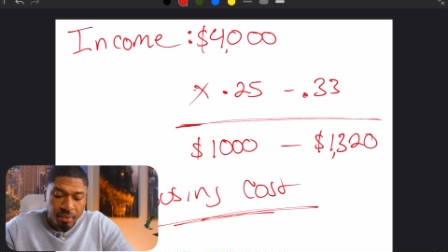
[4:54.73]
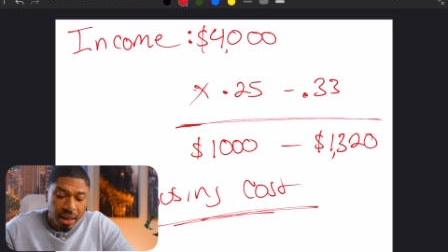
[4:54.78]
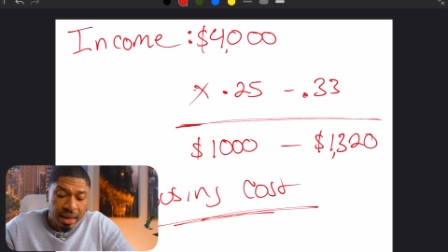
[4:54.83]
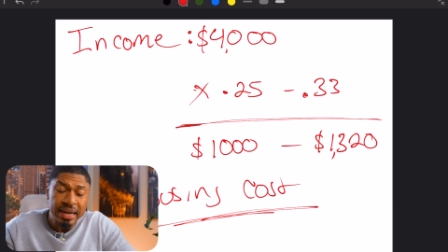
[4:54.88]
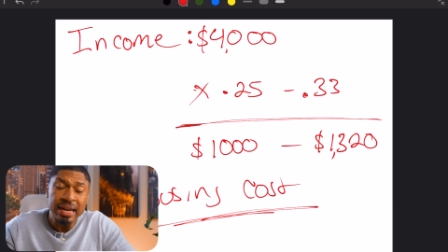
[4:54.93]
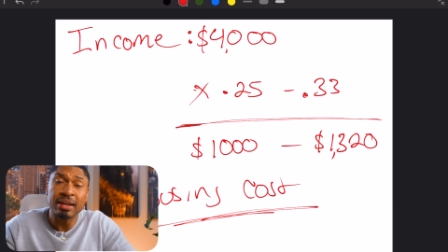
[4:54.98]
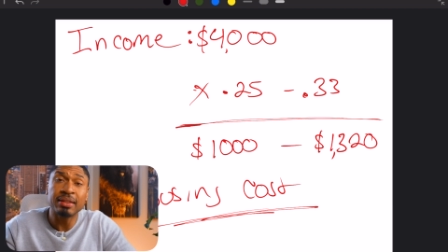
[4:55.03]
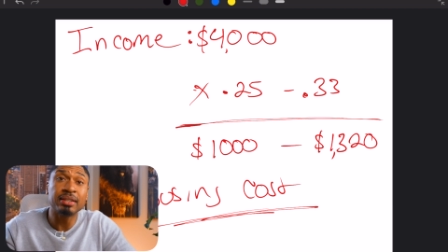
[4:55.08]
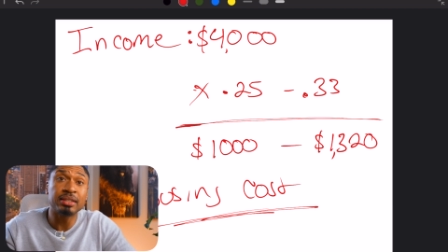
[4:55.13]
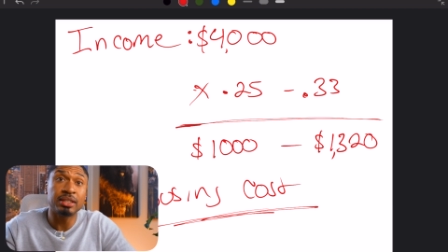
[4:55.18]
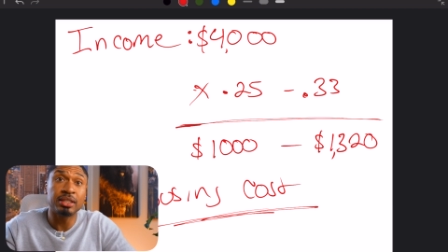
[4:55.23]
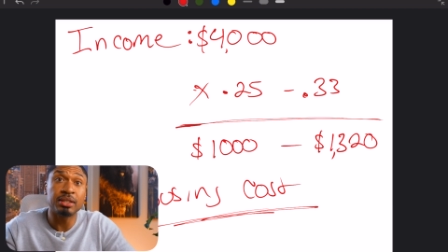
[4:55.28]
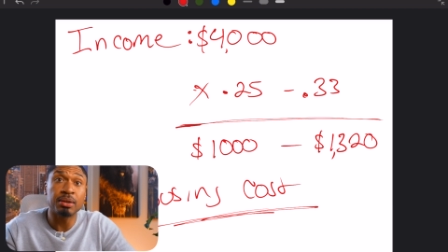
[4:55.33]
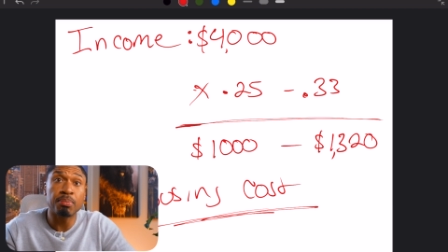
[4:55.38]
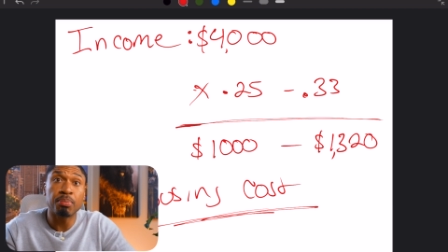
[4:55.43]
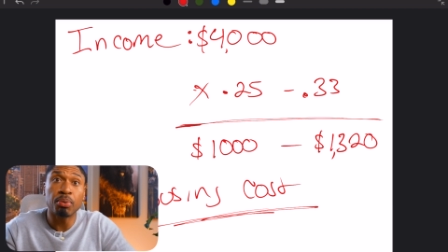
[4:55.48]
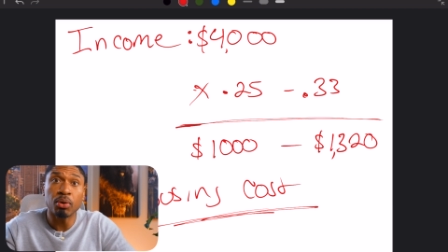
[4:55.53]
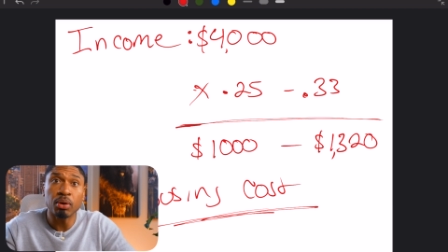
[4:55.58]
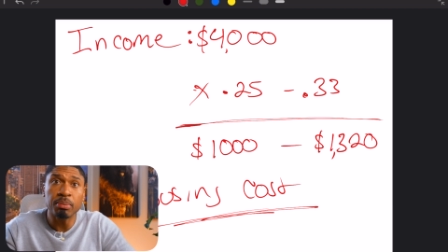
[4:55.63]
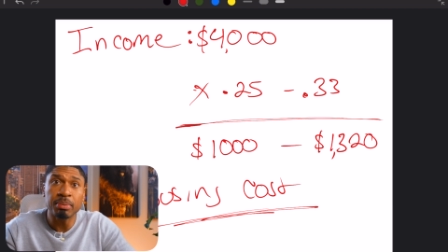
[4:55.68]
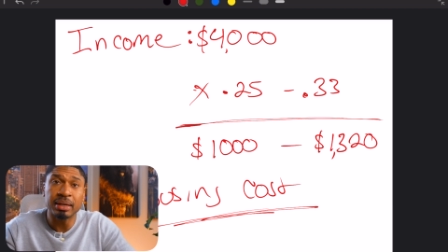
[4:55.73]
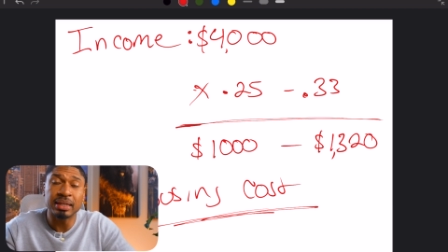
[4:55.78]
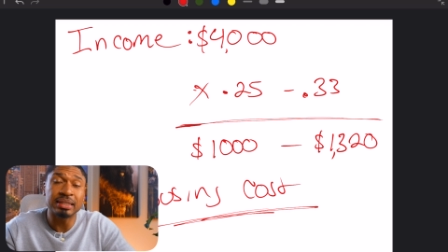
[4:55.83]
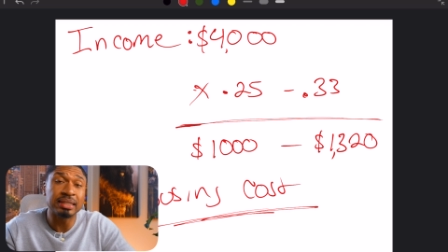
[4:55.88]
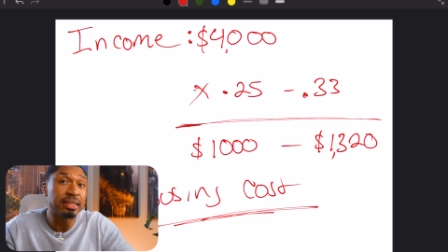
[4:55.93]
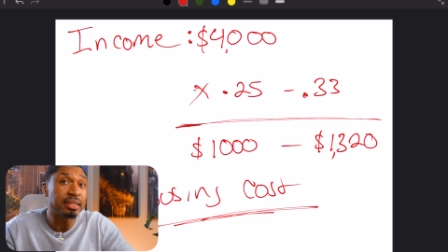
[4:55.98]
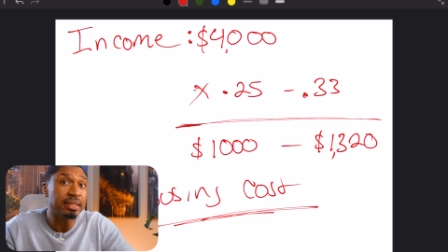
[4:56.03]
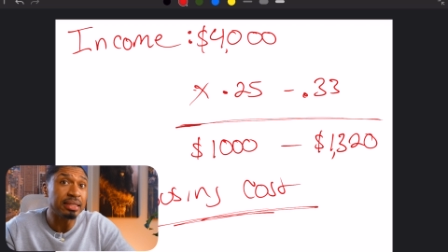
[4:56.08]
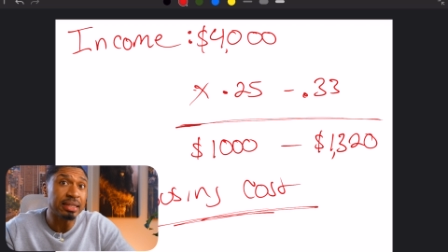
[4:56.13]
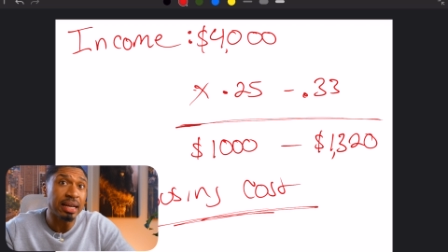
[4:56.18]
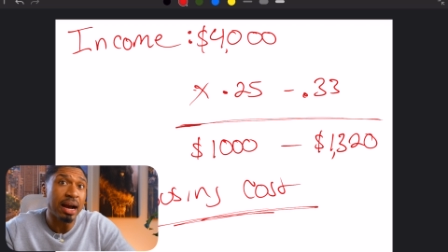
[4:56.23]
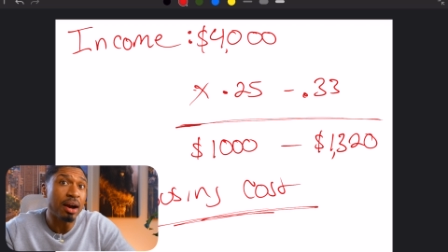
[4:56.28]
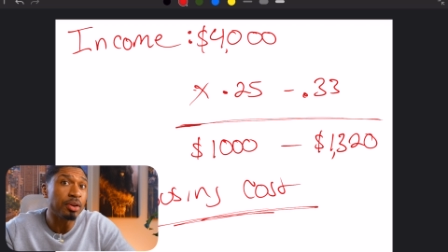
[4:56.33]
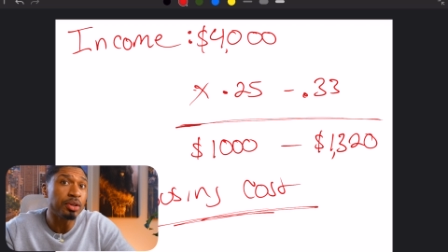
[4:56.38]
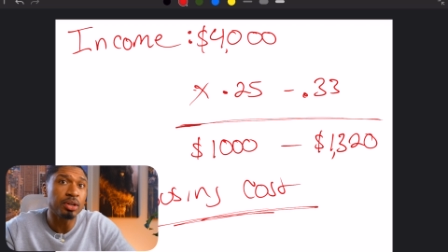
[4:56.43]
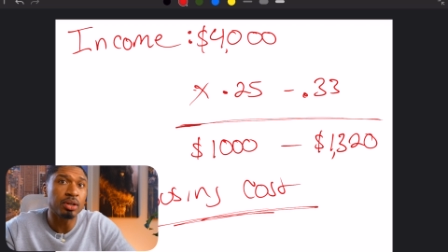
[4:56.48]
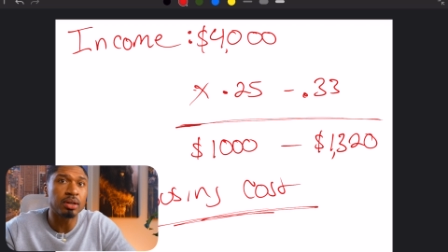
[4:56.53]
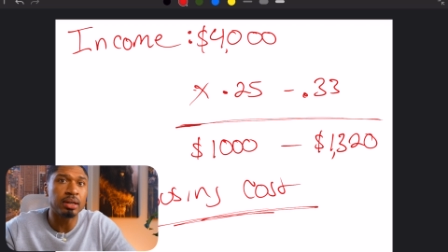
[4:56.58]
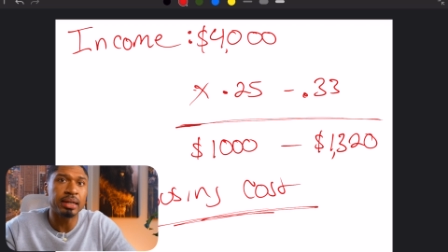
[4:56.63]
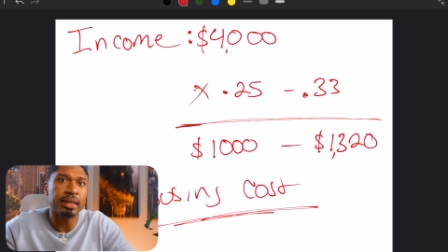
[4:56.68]
Now, this is important because this is how
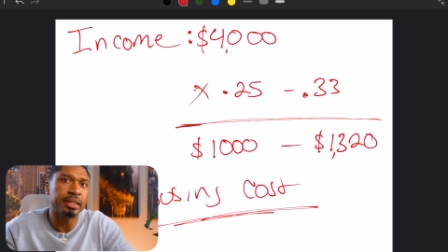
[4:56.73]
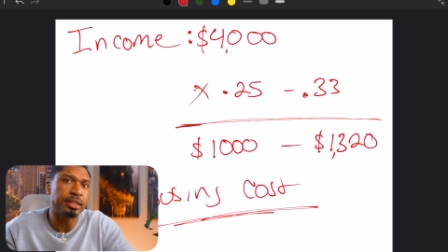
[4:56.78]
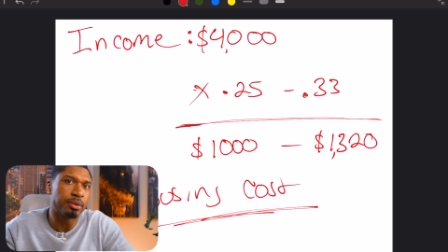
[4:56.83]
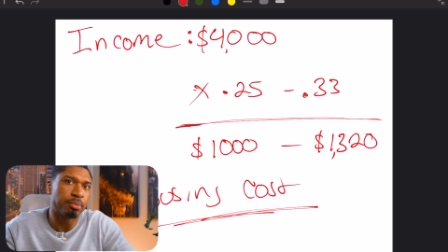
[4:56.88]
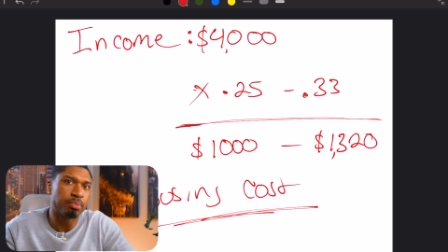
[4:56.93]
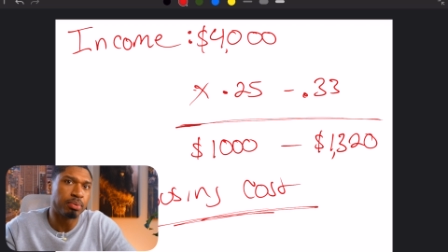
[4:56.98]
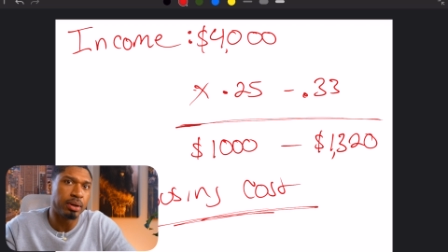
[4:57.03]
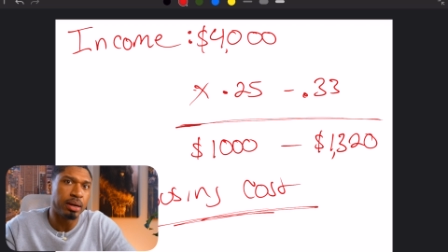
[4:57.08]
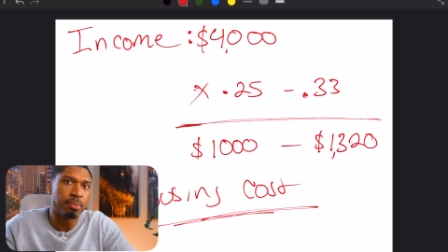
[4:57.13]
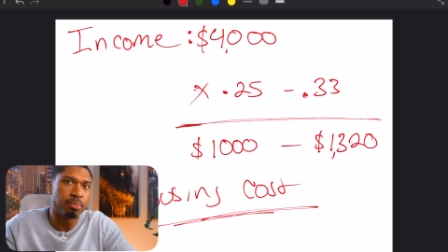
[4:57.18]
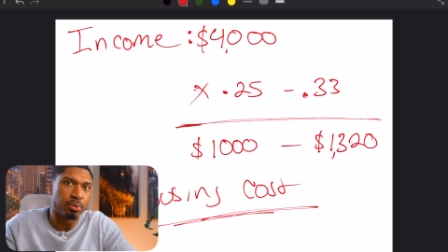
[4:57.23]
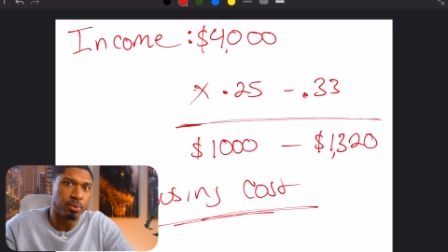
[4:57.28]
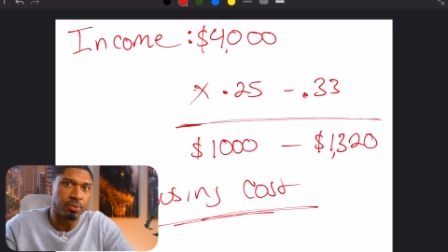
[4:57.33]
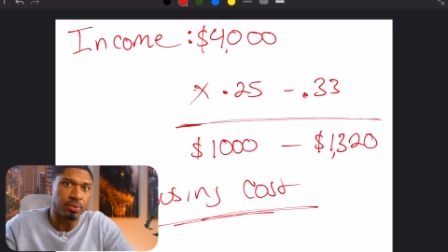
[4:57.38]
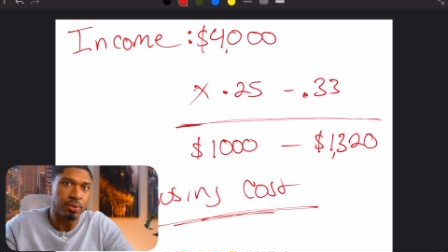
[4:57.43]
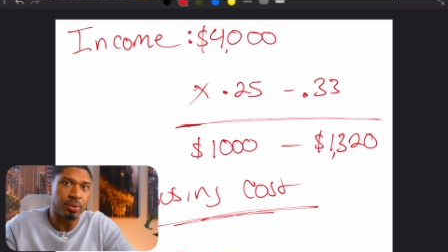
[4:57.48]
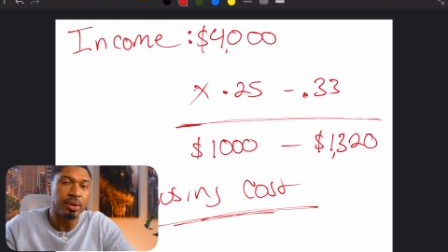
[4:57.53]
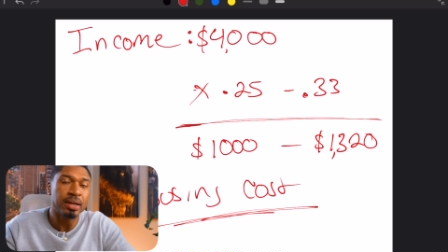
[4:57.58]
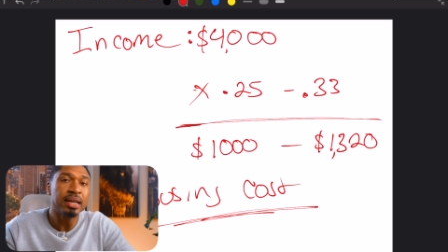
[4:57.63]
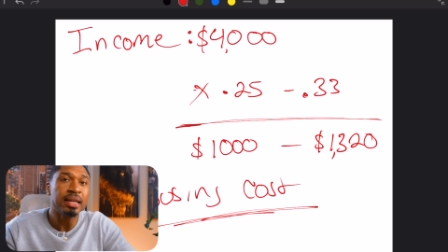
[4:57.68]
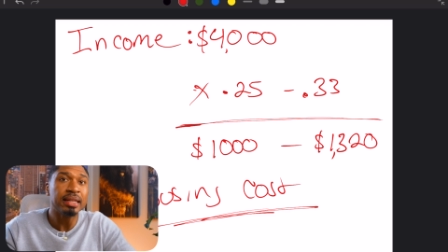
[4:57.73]
you're going to get your pre-approval.